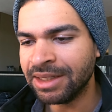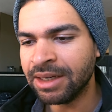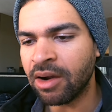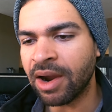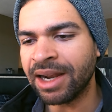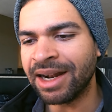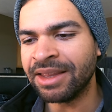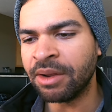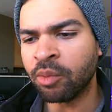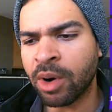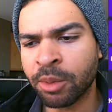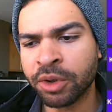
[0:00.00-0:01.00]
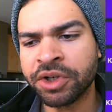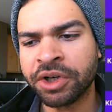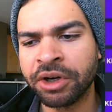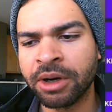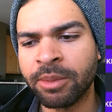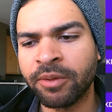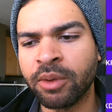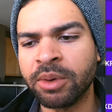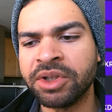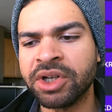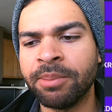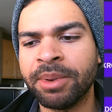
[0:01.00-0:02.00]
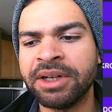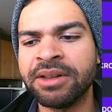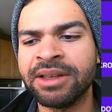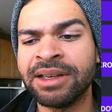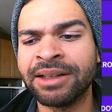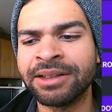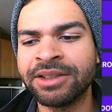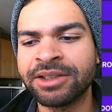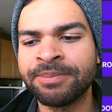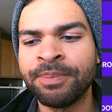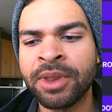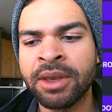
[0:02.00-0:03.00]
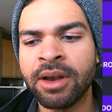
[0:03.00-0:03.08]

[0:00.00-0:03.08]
All right, and then one more term before we jump into things,